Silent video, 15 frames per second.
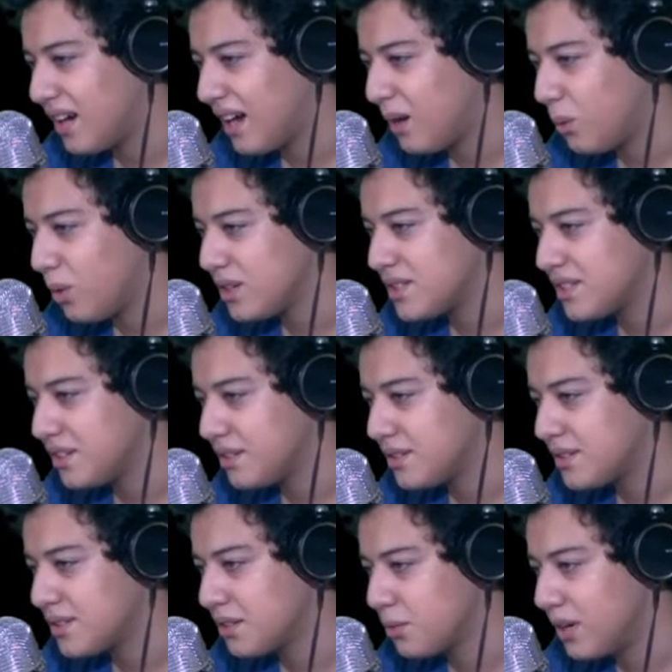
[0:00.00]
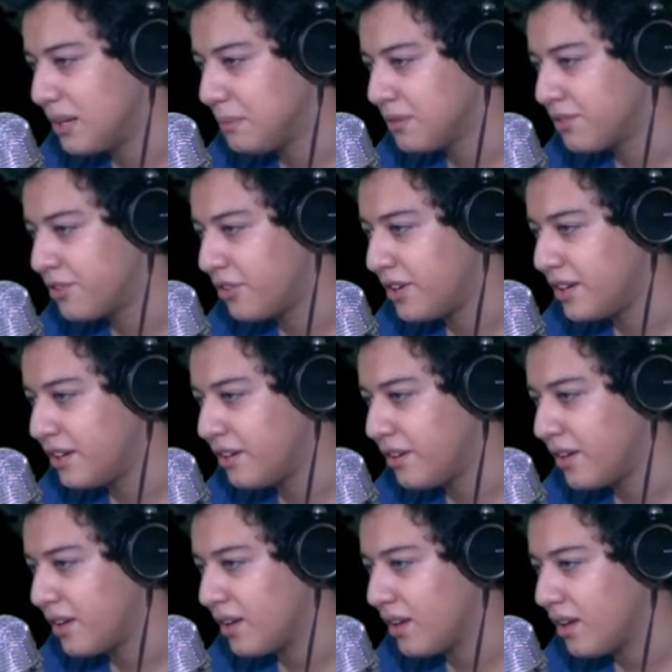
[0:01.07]
I was here. This is the realm of
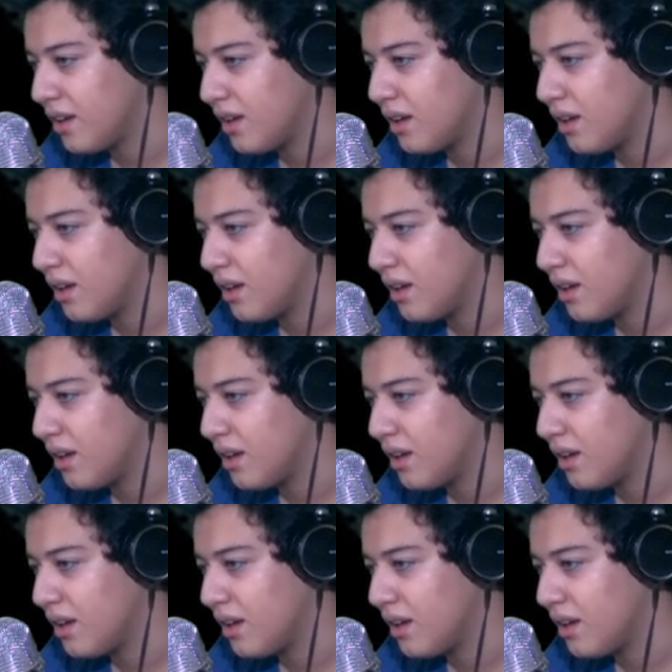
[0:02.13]
greenery.